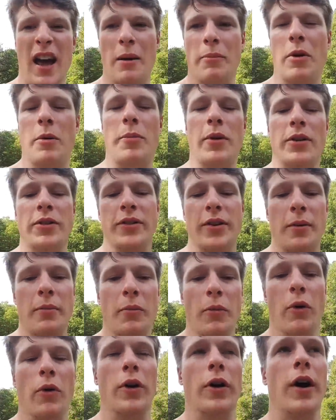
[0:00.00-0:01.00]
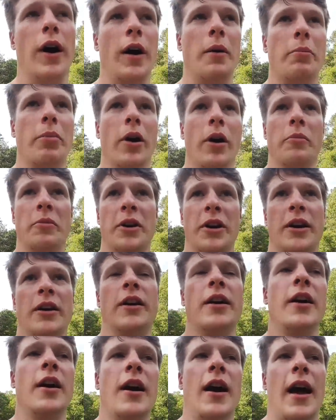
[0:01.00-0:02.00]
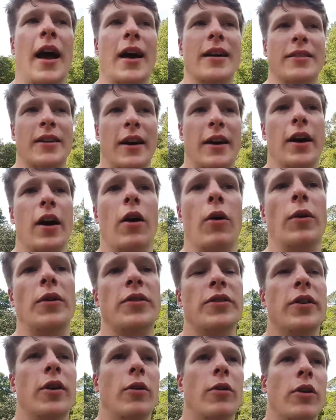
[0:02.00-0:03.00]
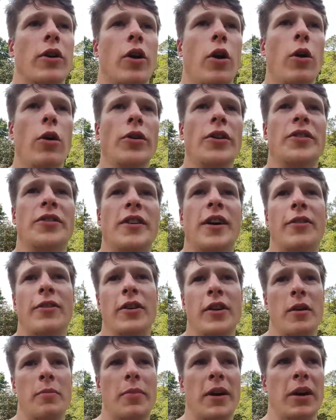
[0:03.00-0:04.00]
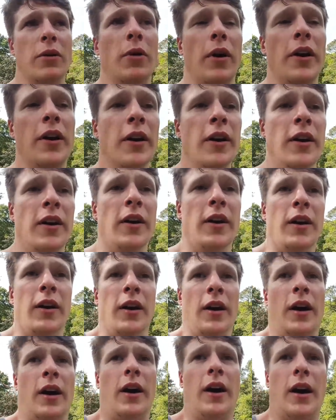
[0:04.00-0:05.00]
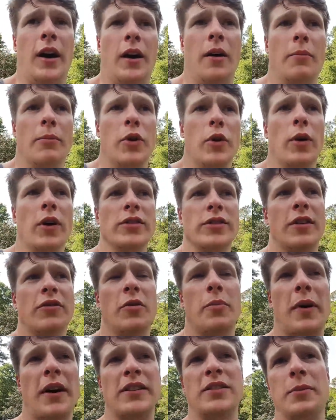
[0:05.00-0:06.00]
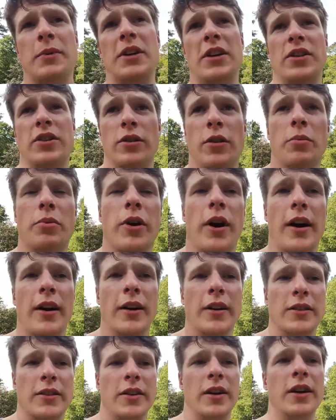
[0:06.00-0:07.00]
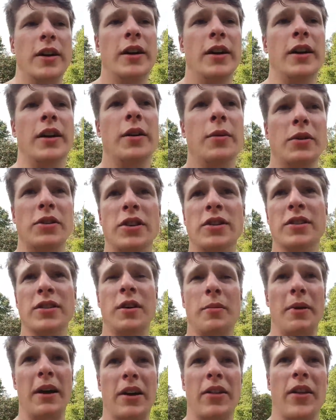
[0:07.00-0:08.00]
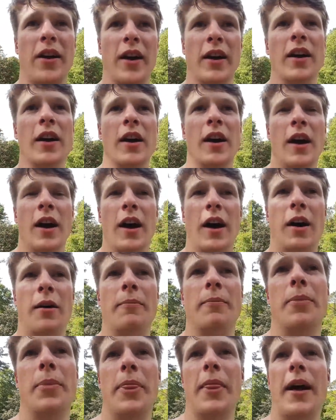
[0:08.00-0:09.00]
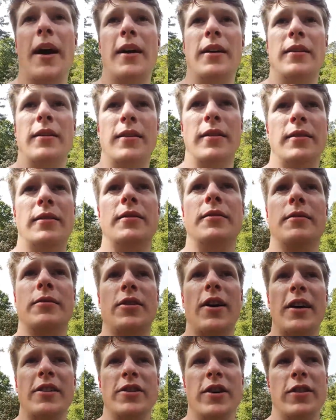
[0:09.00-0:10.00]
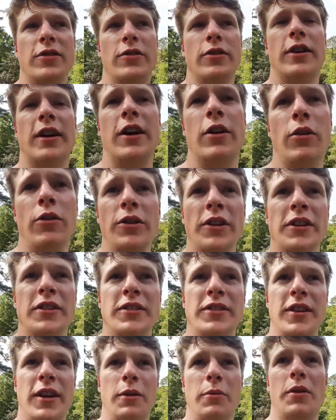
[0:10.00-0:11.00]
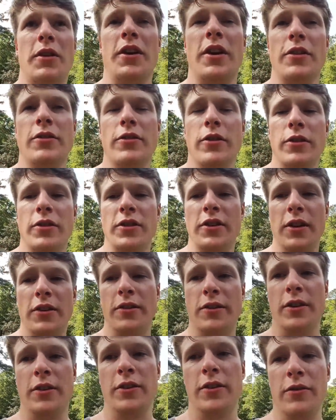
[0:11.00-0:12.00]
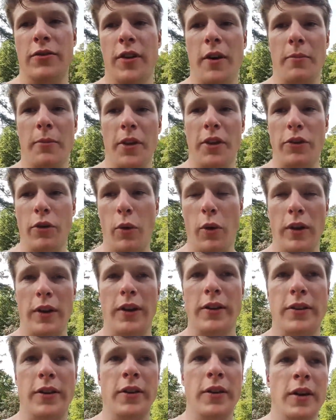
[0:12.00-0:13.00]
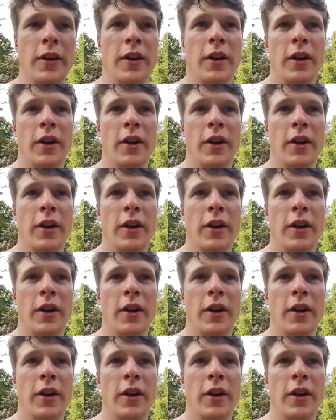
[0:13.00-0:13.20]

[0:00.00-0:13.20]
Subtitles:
I'm going to build something more permanent as I go. And so cold is definitely a big one. You also have to buy some additional products, which isn't a big thing. That digester can only sit within a certain distance from the toilet.